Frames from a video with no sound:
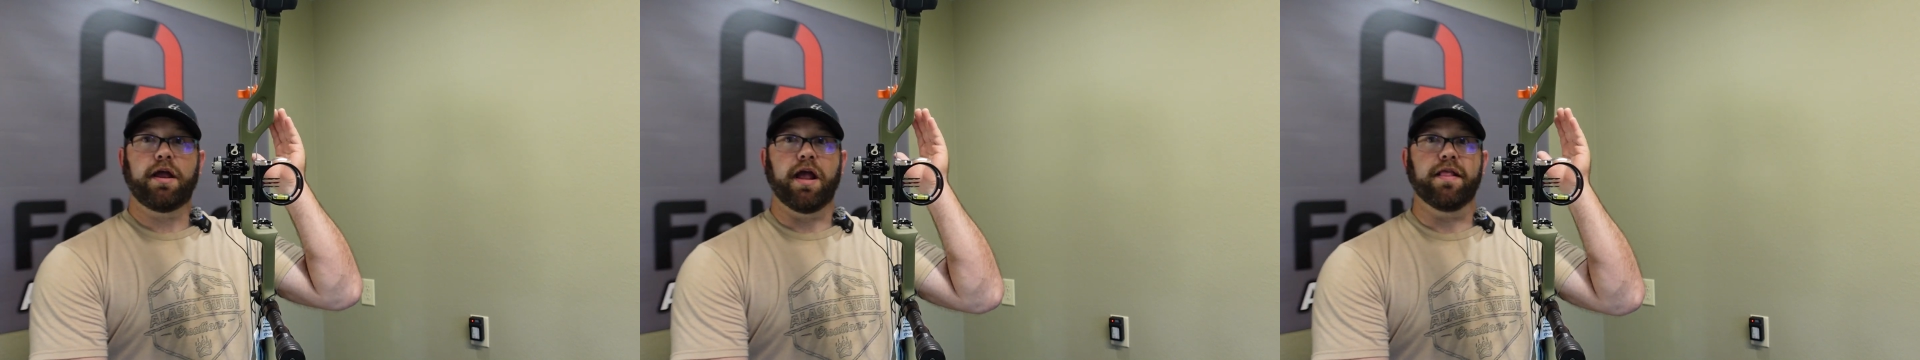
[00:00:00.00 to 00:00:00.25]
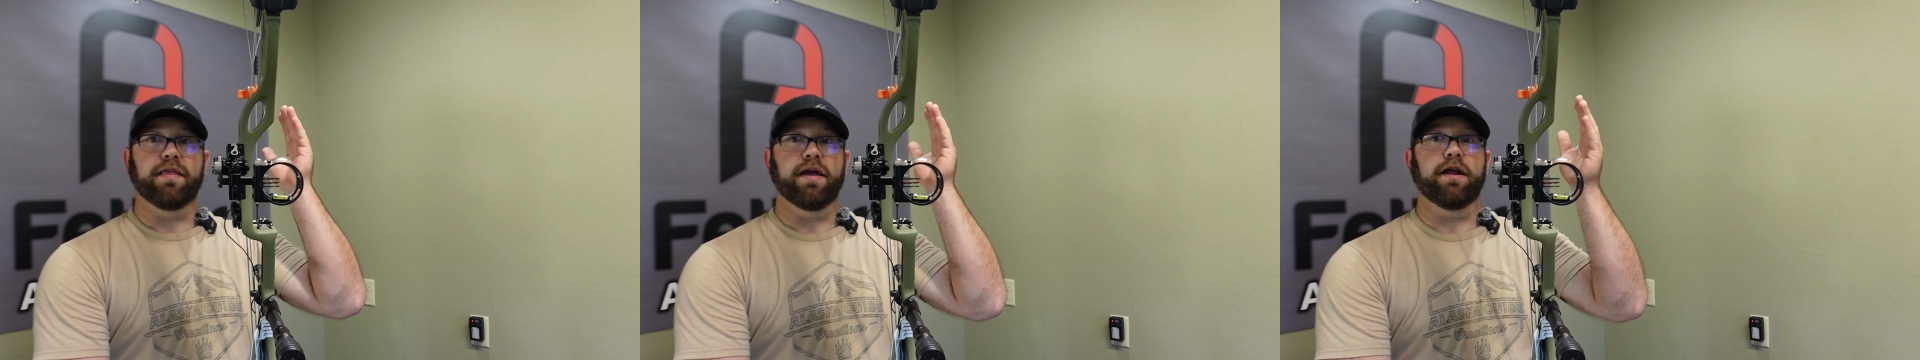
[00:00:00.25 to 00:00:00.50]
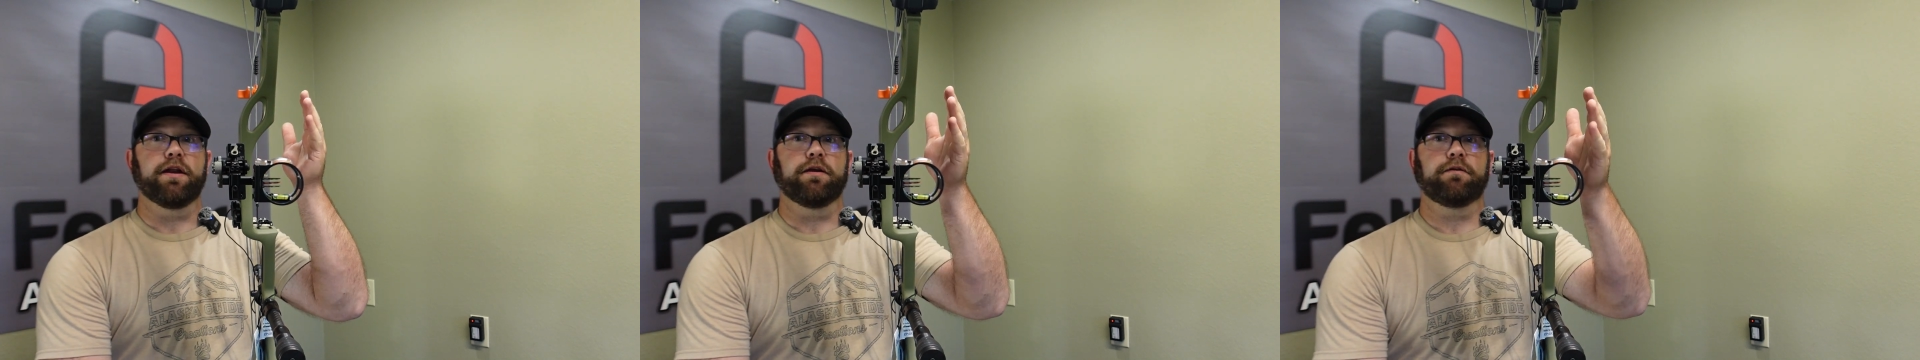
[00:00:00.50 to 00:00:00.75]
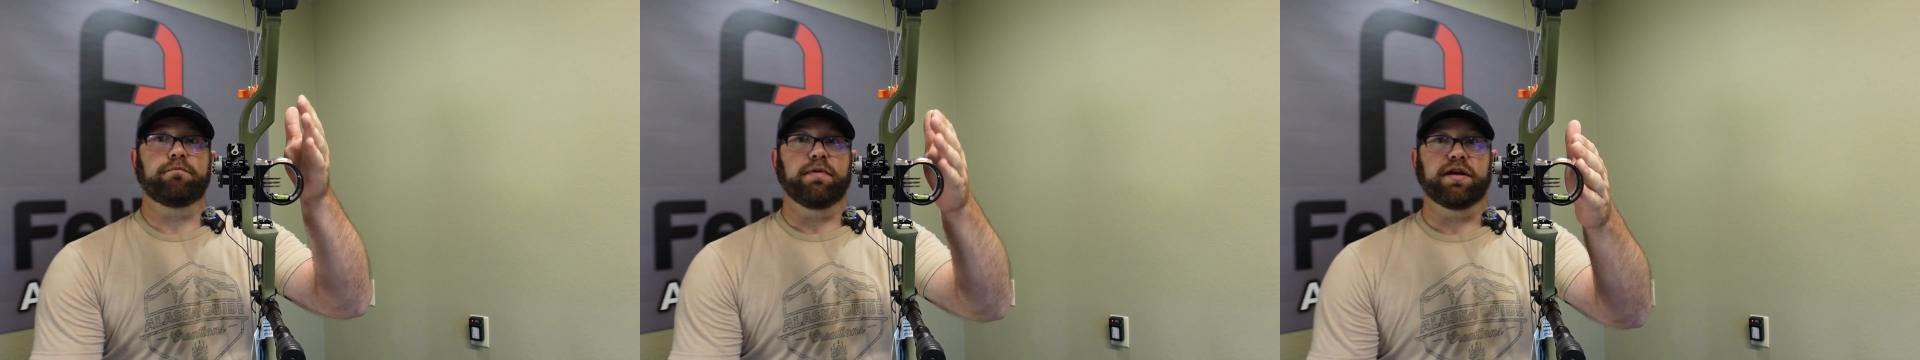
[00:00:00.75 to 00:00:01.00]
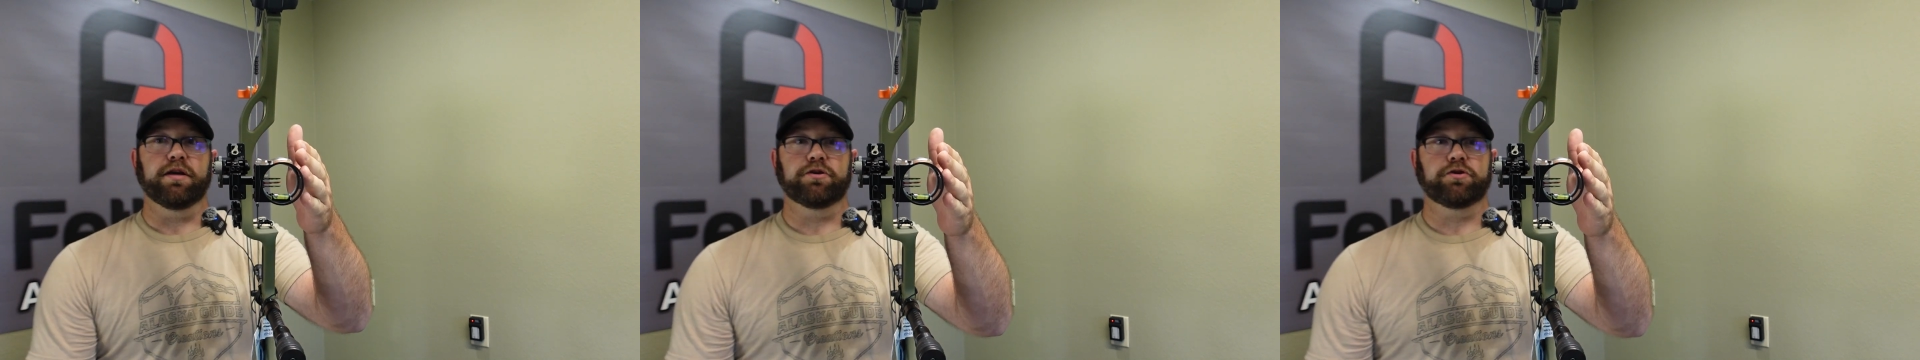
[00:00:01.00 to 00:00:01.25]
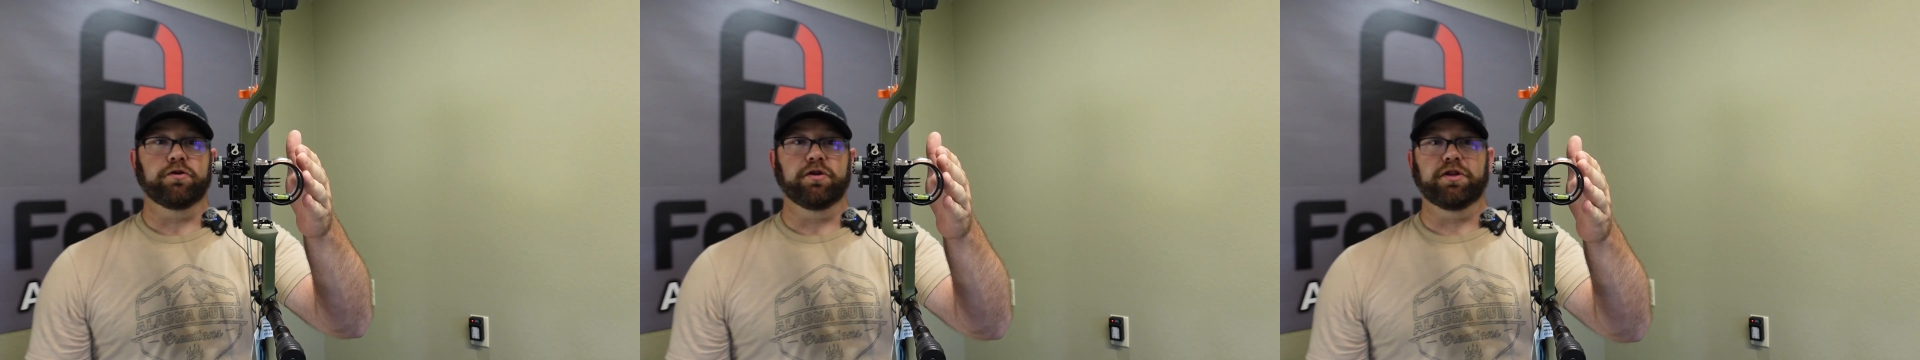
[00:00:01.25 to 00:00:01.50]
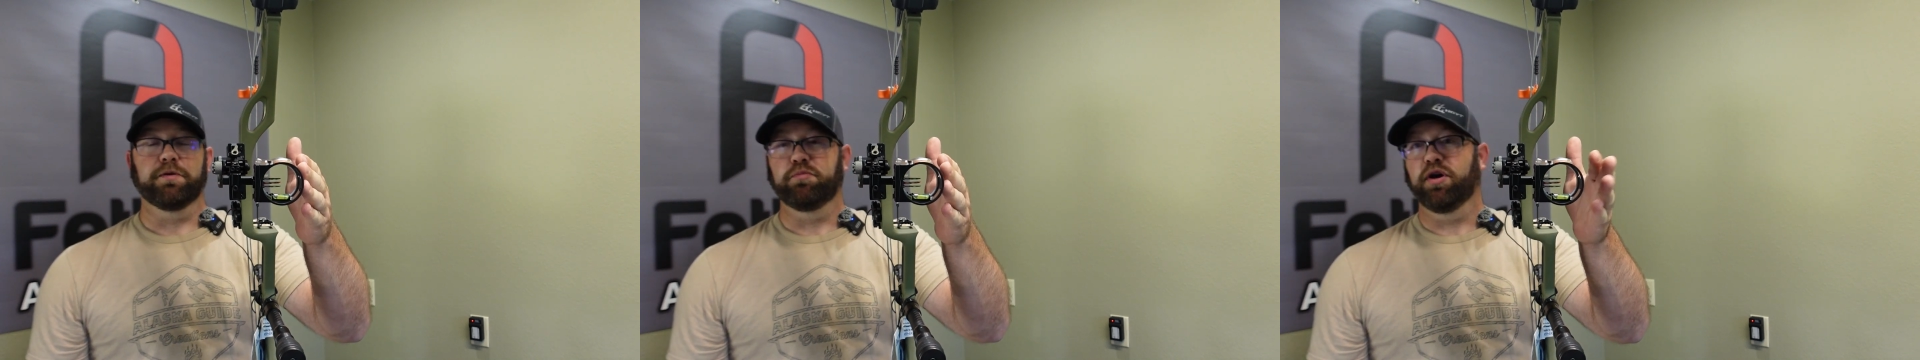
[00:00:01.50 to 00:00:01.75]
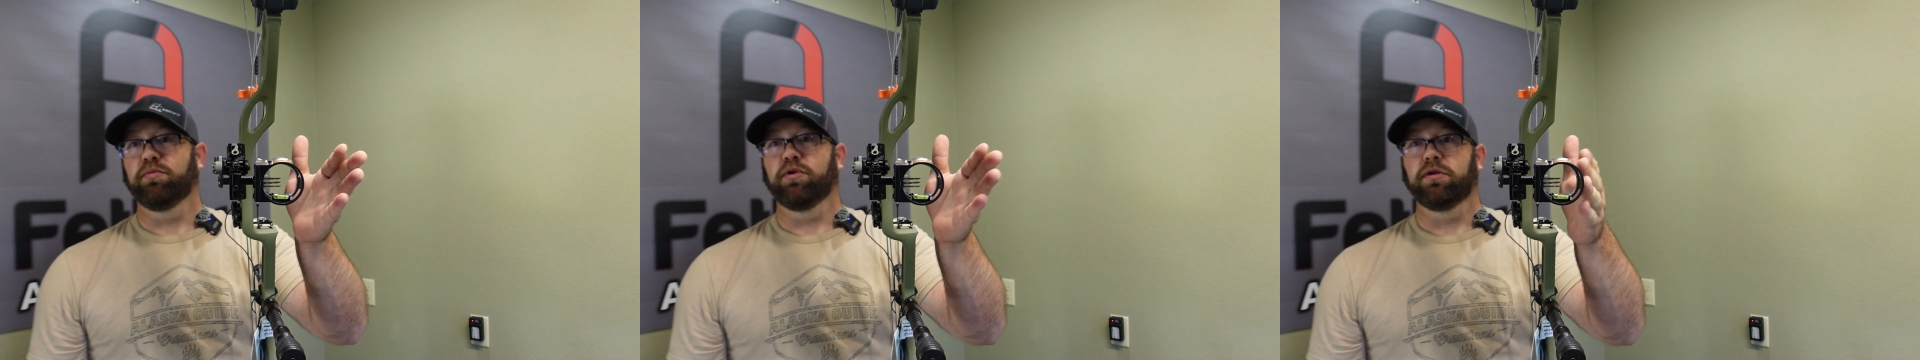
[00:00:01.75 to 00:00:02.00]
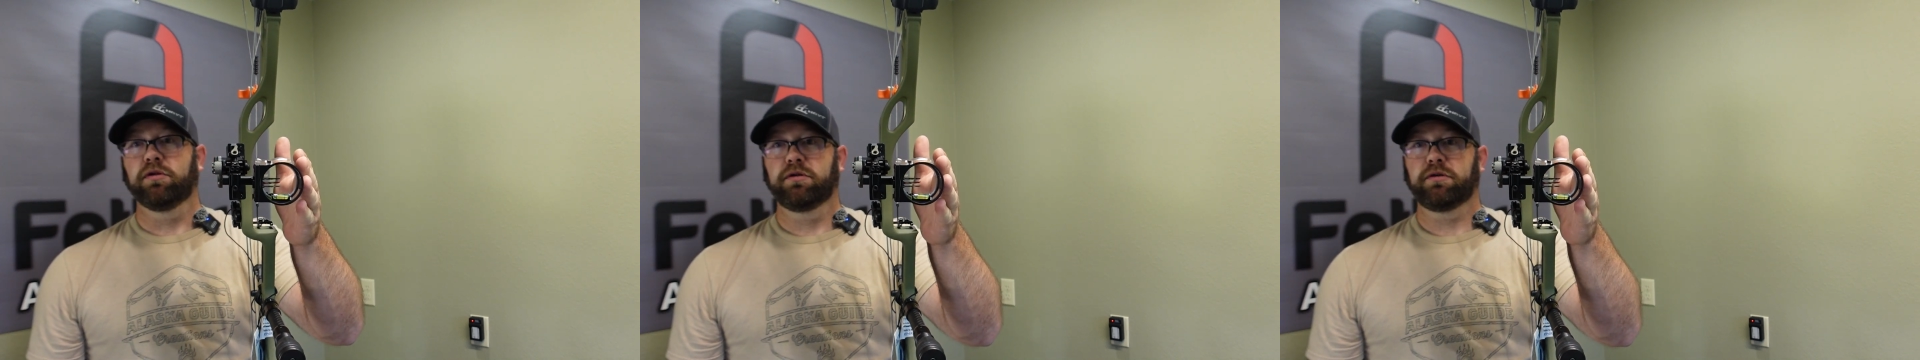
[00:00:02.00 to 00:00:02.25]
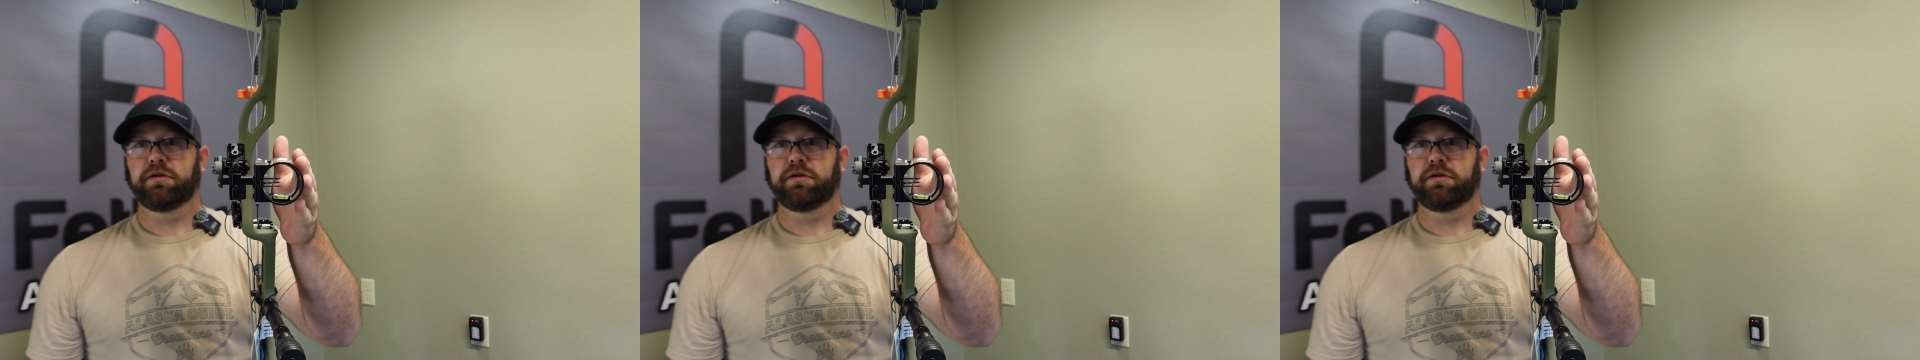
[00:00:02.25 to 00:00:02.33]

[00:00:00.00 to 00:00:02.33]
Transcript: and then making sure that the bubble